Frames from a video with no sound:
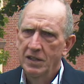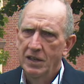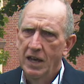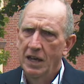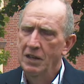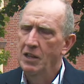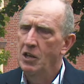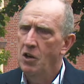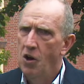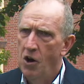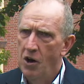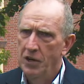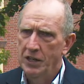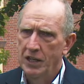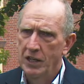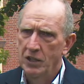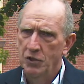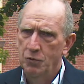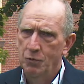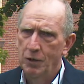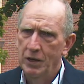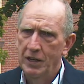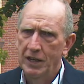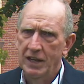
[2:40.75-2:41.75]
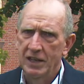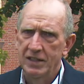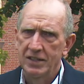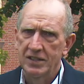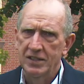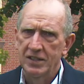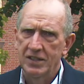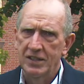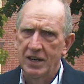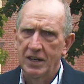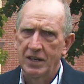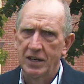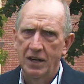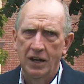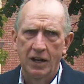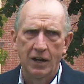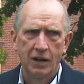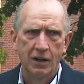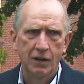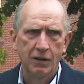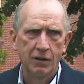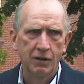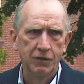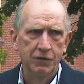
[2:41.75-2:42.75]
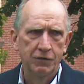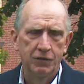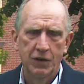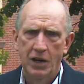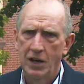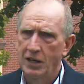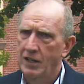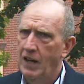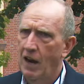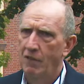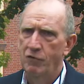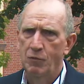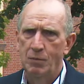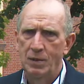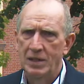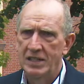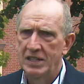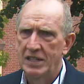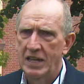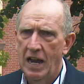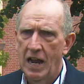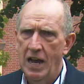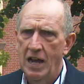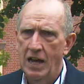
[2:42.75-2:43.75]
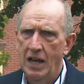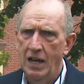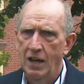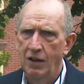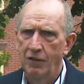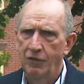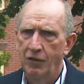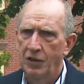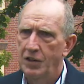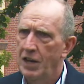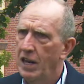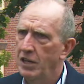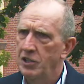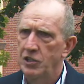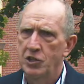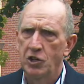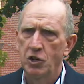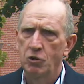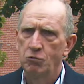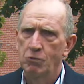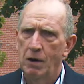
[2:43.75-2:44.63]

And the audience really consisted of government staff and NGO